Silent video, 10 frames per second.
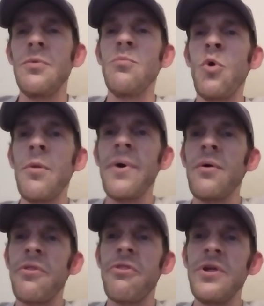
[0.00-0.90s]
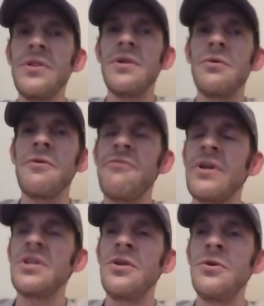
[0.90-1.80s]
more about the things that are
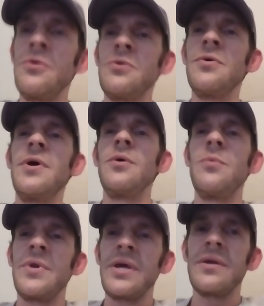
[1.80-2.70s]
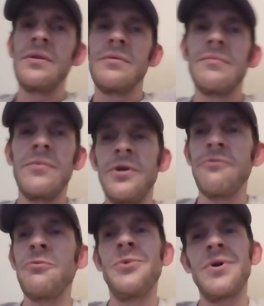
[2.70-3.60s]
affecting you when I can hear
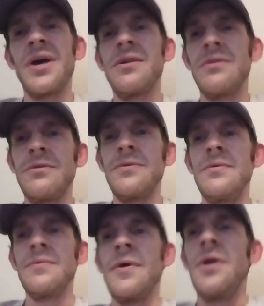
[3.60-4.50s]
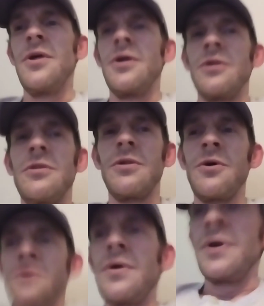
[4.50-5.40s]
from you guys too. So,